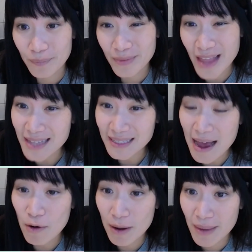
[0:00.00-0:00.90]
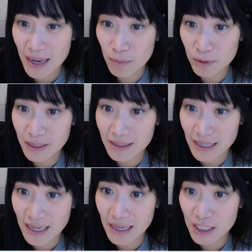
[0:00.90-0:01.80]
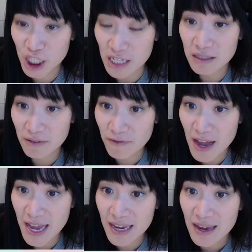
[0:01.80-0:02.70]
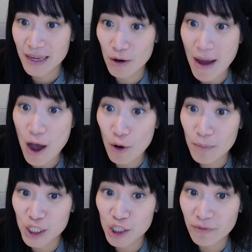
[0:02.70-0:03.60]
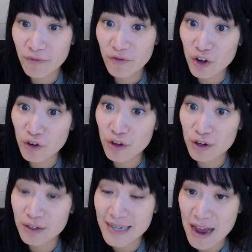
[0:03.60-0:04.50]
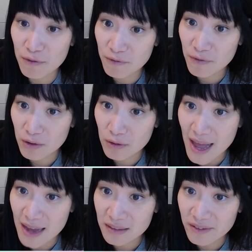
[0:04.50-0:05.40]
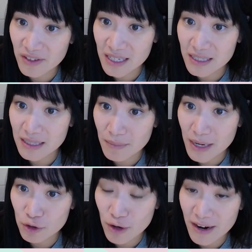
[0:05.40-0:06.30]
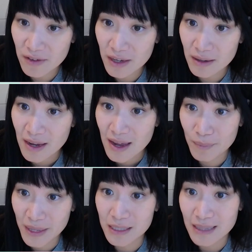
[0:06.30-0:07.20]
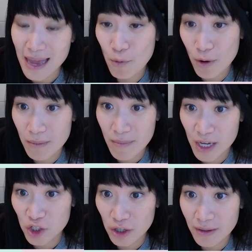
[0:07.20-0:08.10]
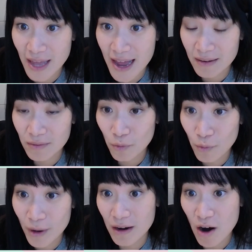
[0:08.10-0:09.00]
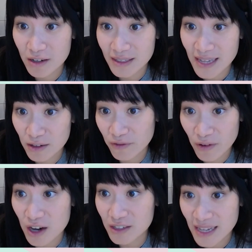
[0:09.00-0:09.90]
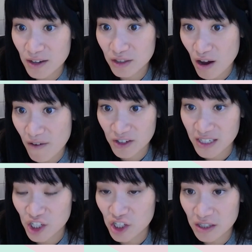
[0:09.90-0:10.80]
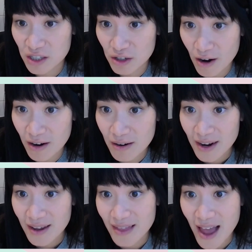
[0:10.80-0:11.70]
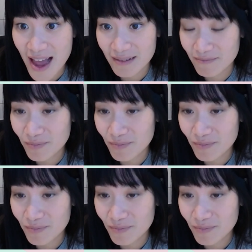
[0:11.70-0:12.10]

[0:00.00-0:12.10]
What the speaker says: that's how I'm able to justify, how much further down funnel activities am I driving? Because I want to make sure that when our sales conversations start, that